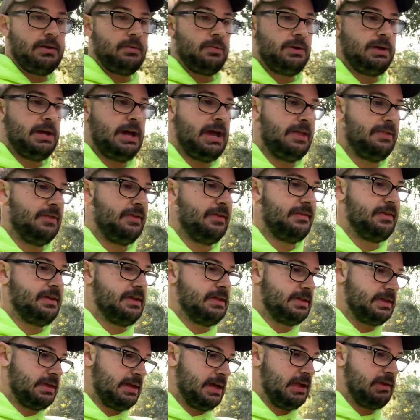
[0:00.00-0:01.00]
we had the
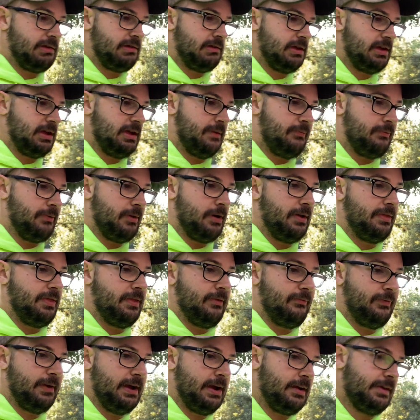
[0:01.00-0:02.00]
ZT HD up front and the
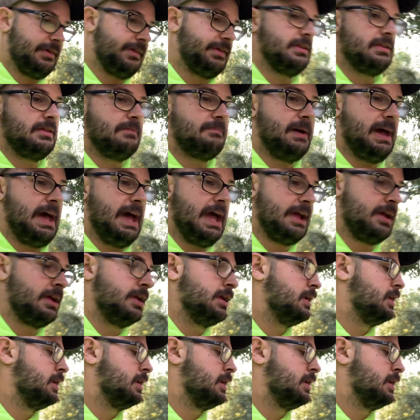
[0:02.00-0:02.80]
Ferris in the back.